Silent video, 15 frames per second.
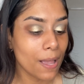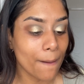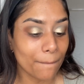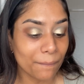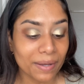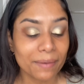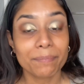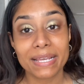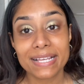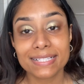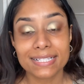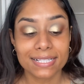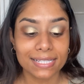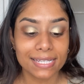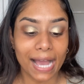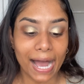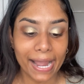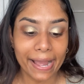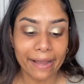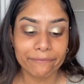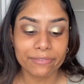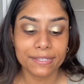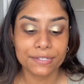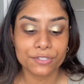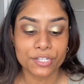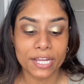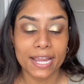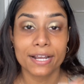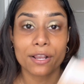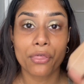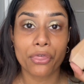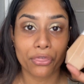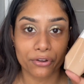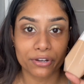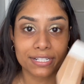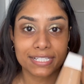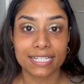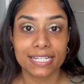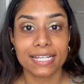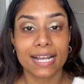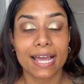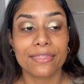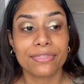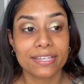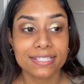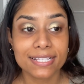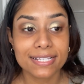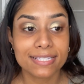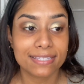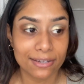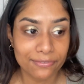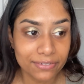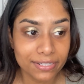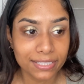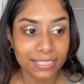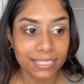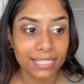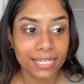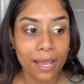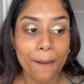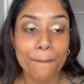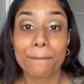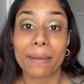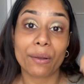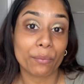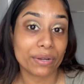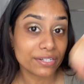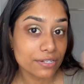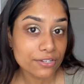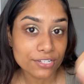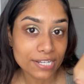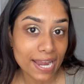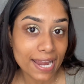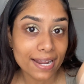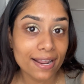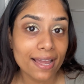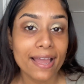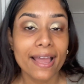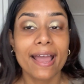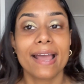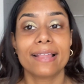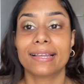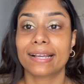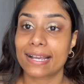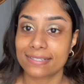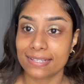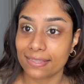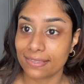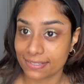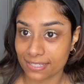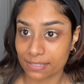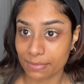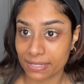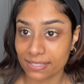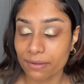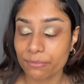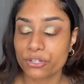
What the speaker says: But basically I have the shade 13, and this is definitely my winter shade. And like I said, this is my summer